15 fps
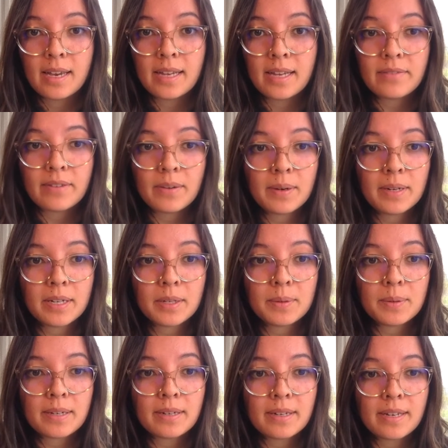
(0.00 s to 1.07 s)
And if I want to
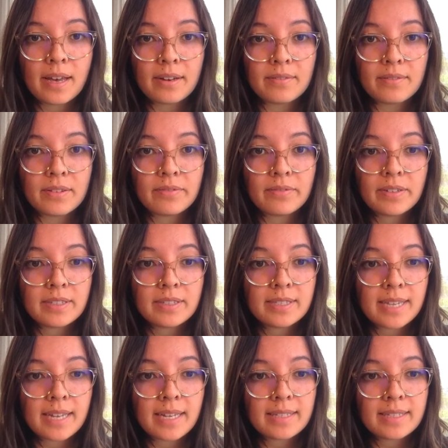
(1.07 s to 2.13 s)
query out of the field
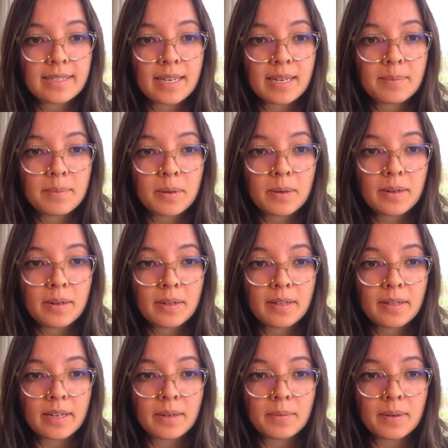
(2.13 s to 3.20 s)
stats table
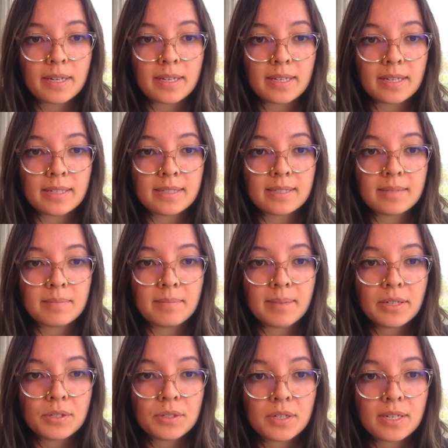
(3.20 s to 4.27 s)
and I want to get some
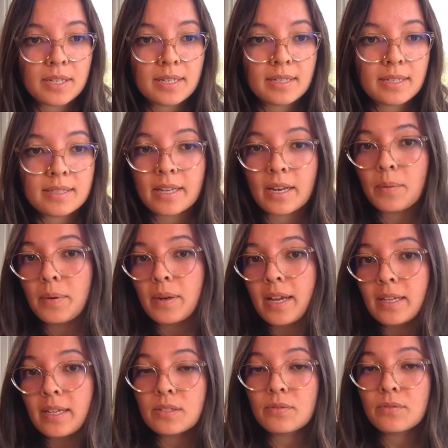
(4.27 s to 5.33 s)
metrics and I want
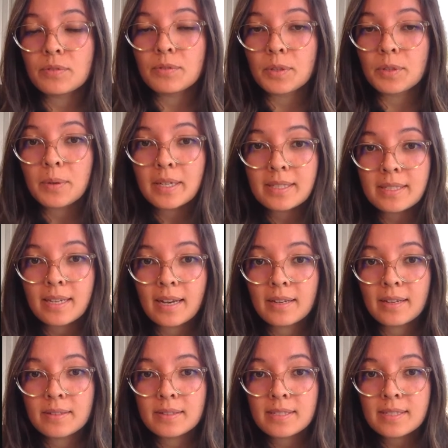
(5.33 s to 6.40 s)
to ask for request
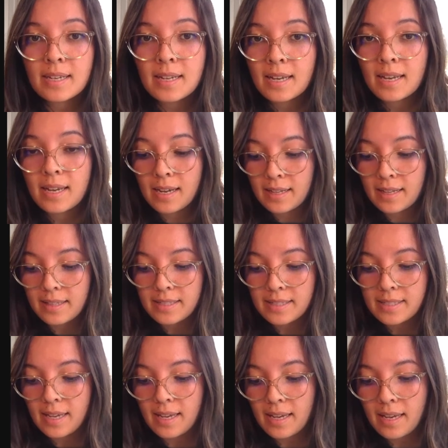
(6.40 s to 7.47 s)
count, and
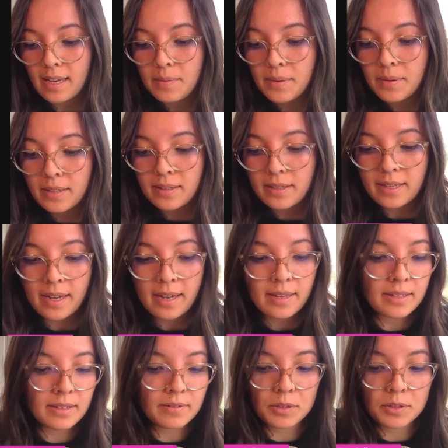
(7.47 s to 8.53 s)
let's say I want to look
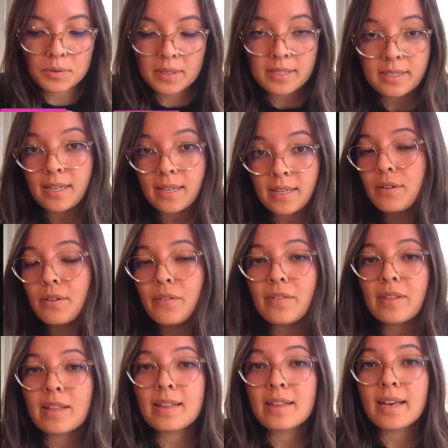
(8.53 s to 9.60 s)
at the request count
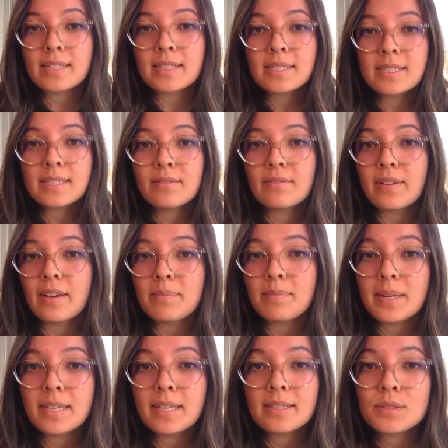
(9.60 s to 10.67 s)
over the last 5
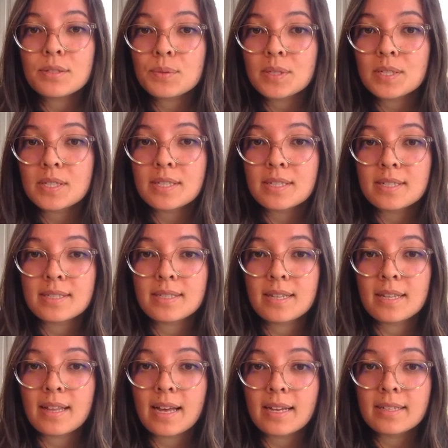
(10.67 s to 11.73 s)
minutes, which is
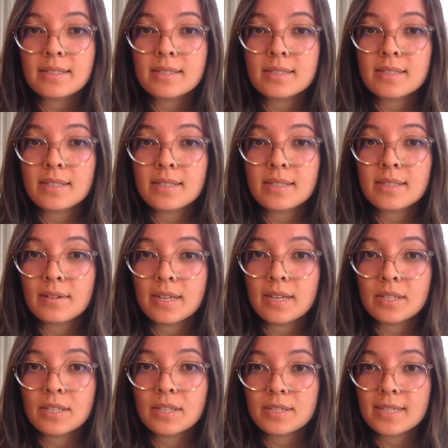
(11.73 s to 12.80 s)
the last
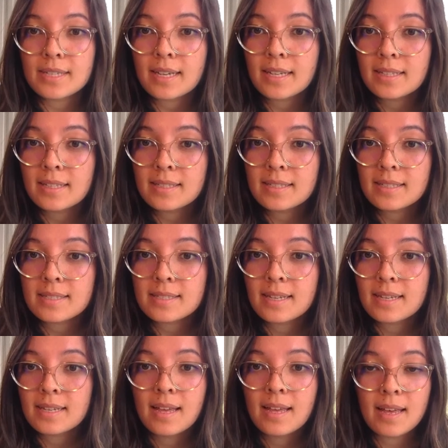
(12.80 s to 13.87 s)
300 seconds,
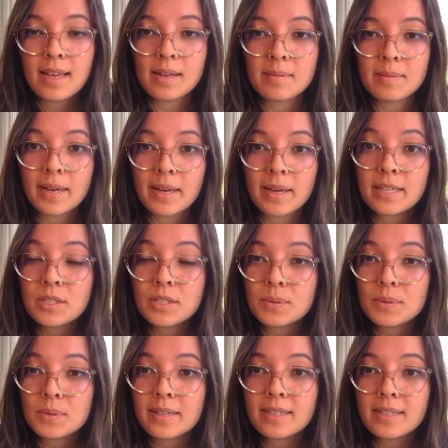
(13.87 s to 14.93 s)
I can
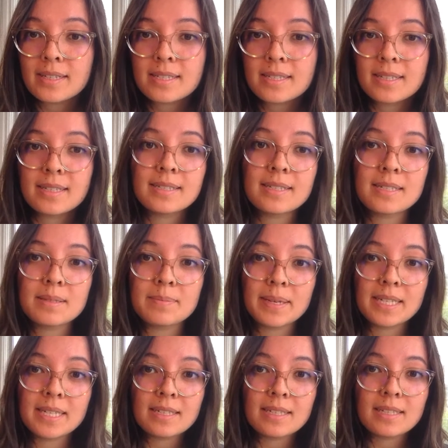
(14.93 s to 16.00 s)
do all this, and this is
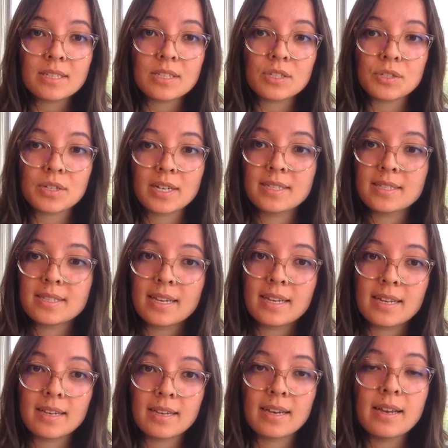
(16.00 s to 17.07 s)
basically just
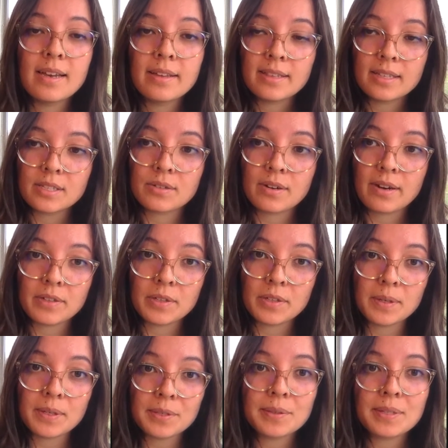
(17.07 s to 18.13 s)
translating this
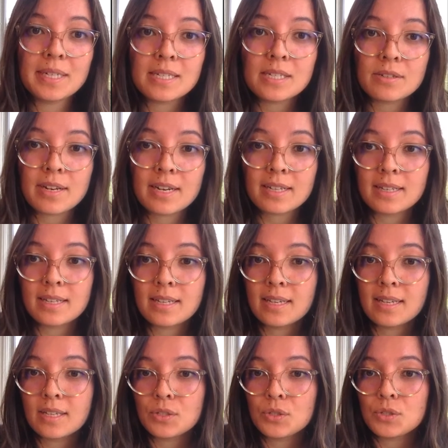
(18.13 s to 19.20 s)
GraphQL query
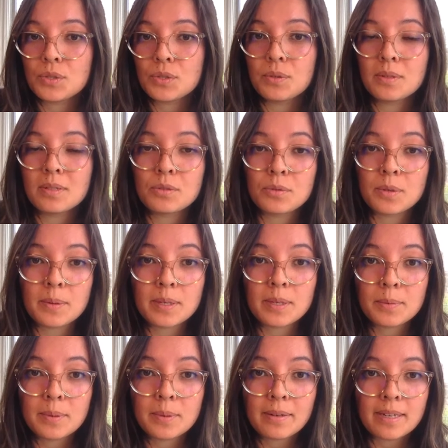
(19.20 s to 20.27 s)
directly into a Druid
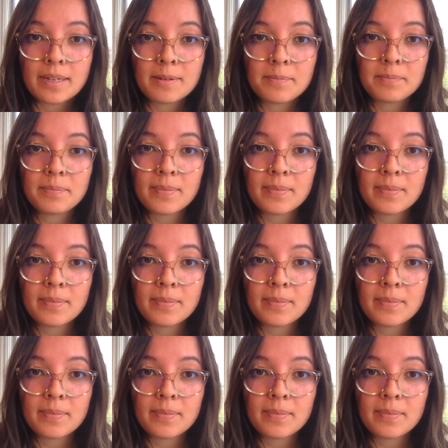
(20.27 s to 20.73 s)
query.